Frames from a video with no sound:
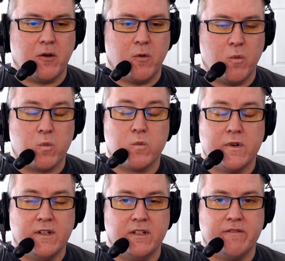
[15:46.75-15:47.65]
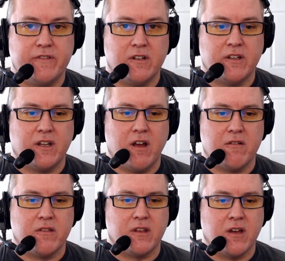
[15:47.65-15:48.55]
really feeling
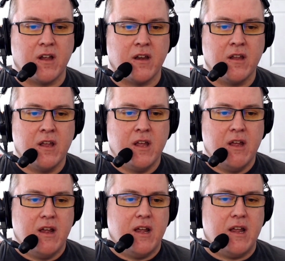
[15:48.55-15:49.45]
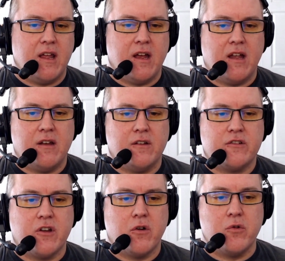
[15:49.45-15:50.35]
under the gun, and
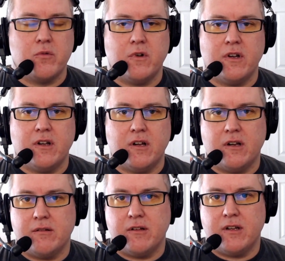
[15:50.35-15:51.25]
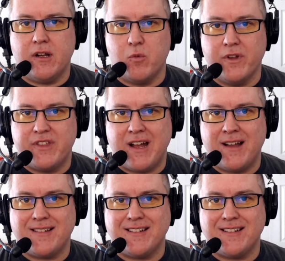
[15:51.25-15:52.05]
so with that